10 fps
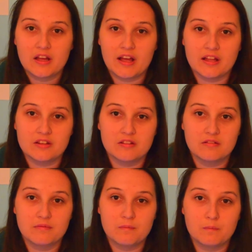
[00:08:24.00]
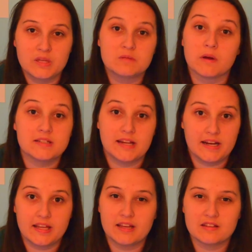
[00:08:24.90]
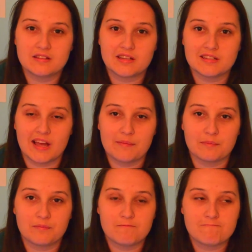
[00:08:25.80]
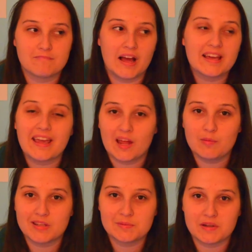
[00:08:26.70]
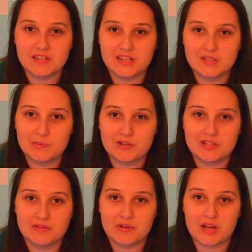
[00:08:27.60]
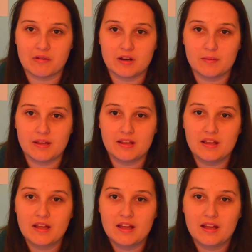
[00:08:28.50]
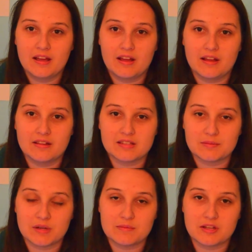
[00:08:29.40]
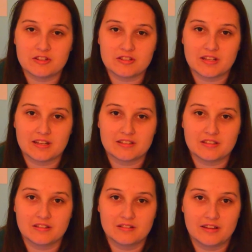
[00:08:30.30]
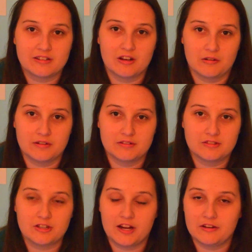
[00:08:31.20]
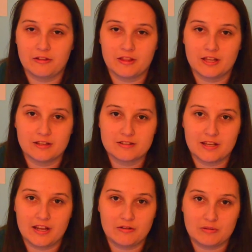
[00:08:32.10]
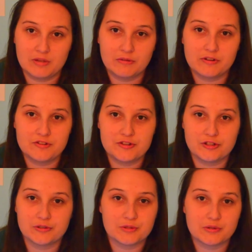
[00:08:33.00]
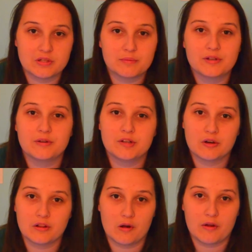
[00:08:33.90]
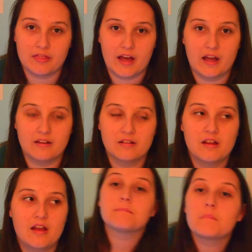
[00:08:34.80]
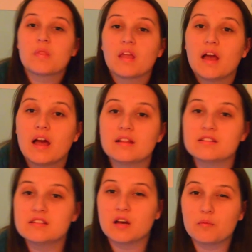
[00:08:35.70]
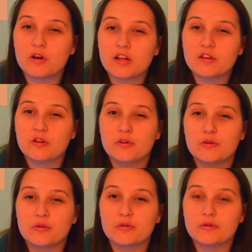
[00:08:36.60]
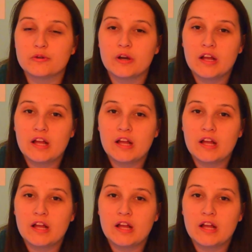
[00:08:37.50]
and be spontaneous, because I can be a spontaneous person when I want to be, and sometimes I just like to let go and try new things that I normally wouldn't do. So someone who would go along with that. And then someone who